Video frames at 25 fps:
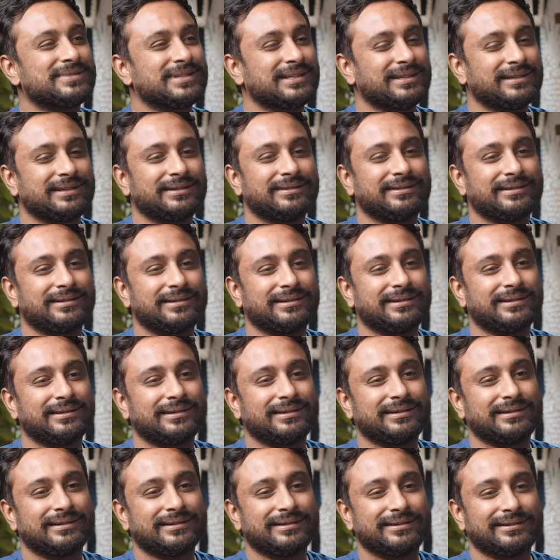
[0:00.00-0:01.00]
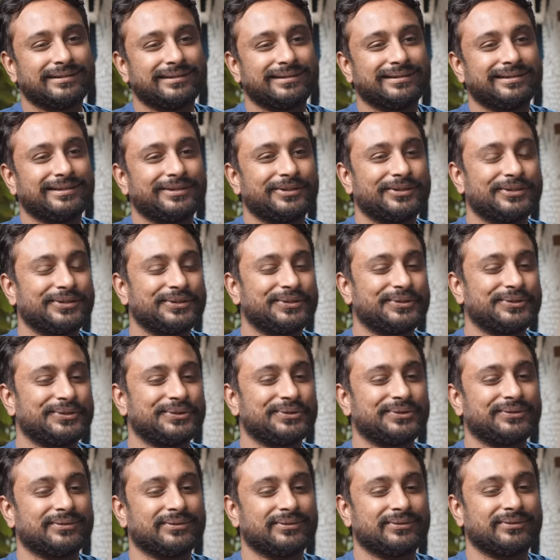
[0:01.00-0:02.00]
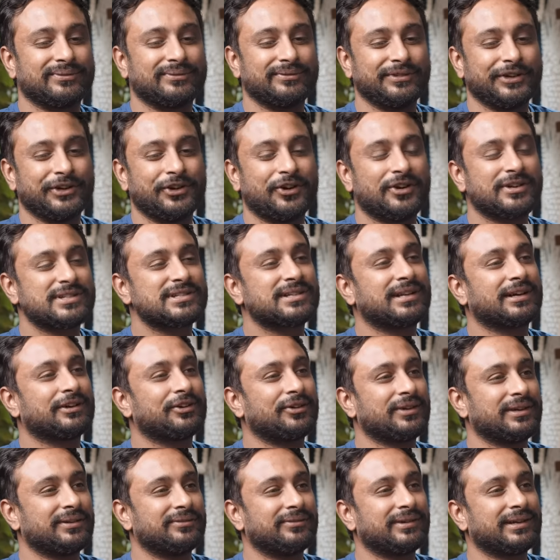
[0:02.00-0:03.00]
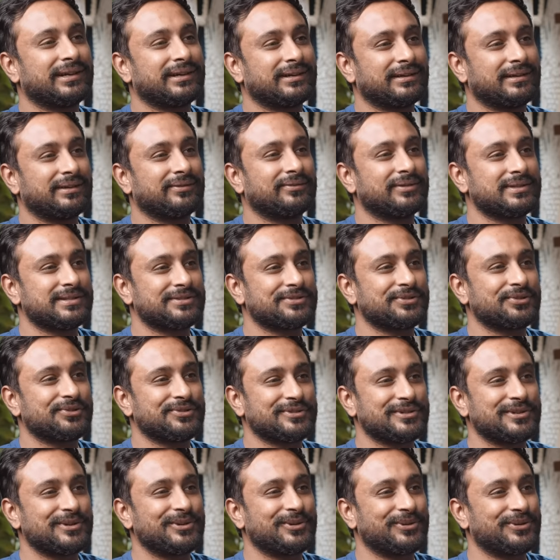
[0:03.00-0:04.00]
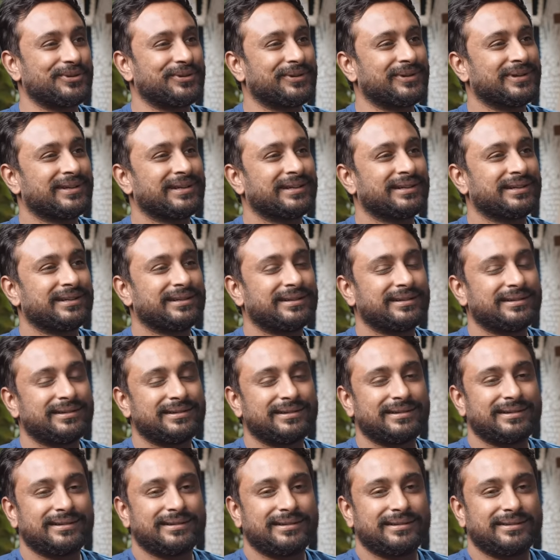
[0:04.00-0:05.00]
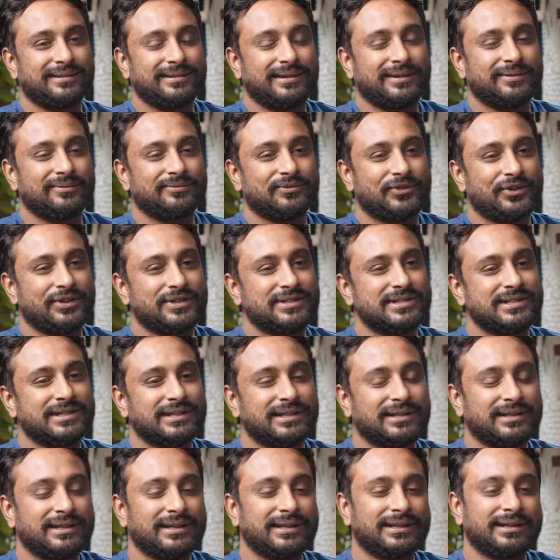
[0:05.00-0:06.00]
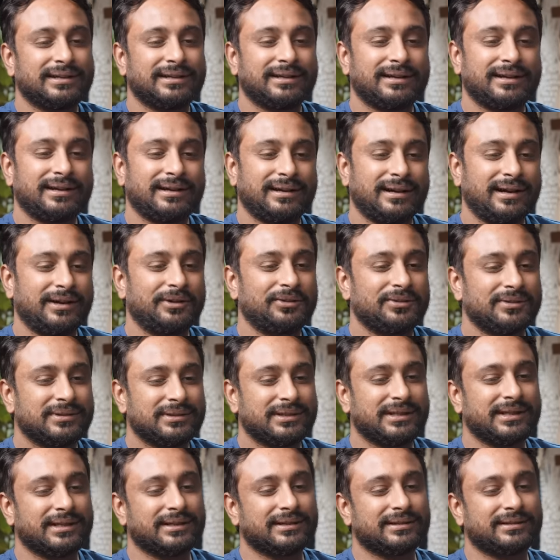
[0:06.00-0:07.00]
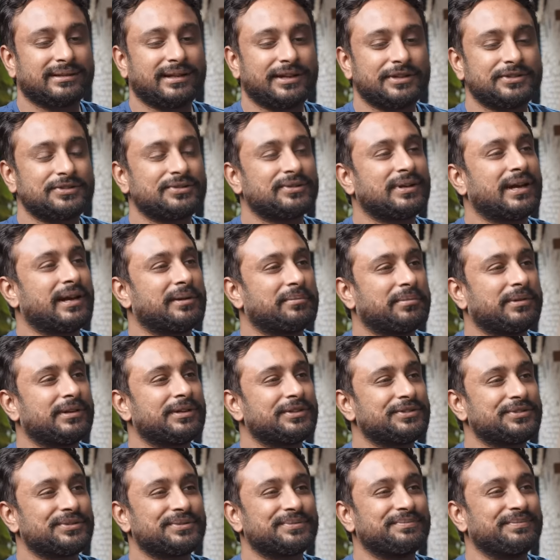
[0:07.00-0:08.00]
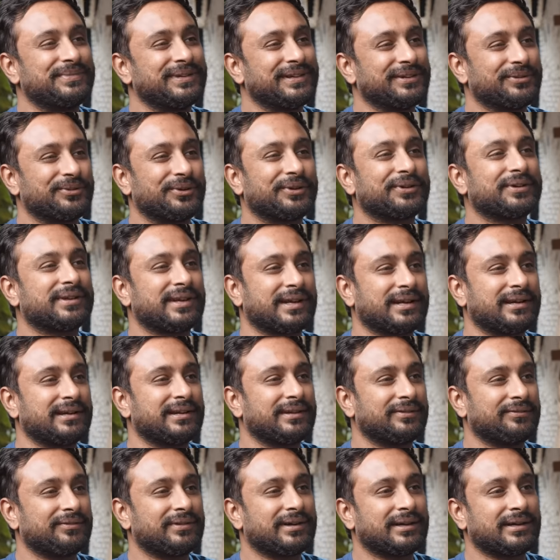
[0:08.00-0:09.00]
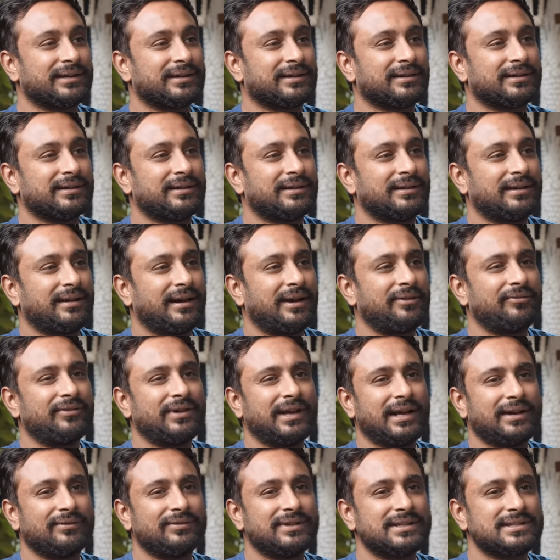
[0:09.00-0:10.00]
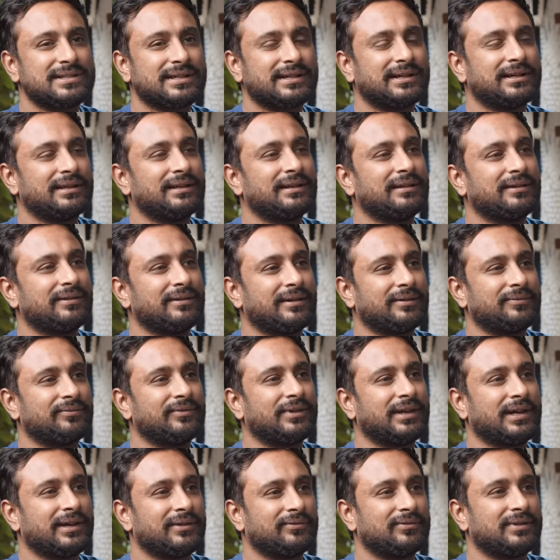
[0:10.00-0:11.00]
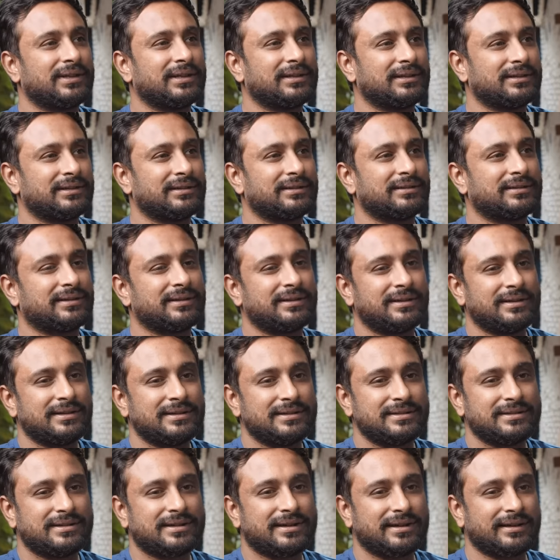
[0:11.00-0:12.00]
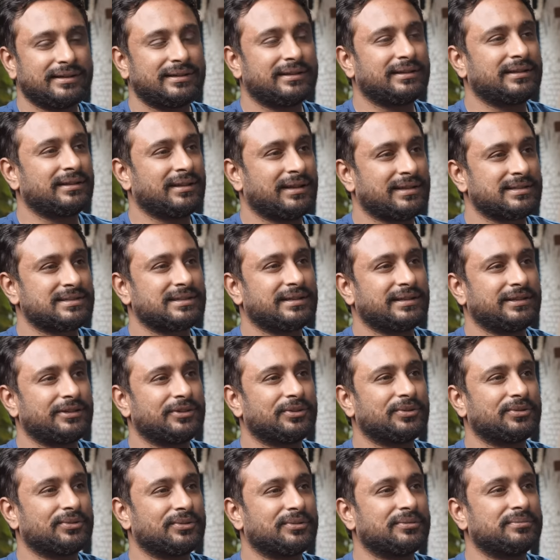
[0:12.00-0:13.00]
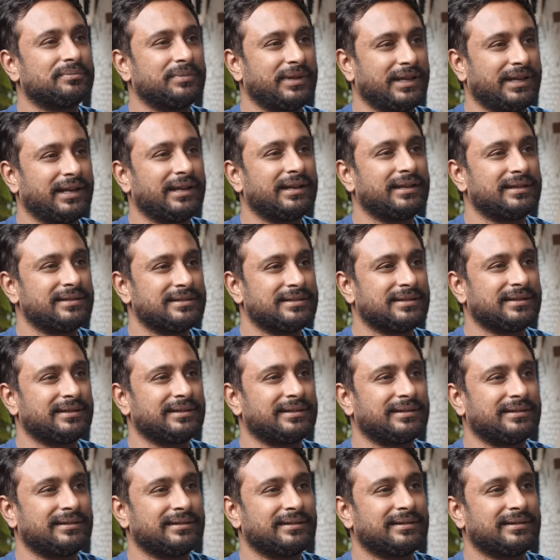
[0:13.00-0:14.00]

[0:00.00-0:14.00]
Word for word: See, you know, we got stuck on a wicket that was so slow. Unfortunately, I don't think that should happen. It should be a good cricketing wicket. And we have the skill and we have the strength in our side to beat any side.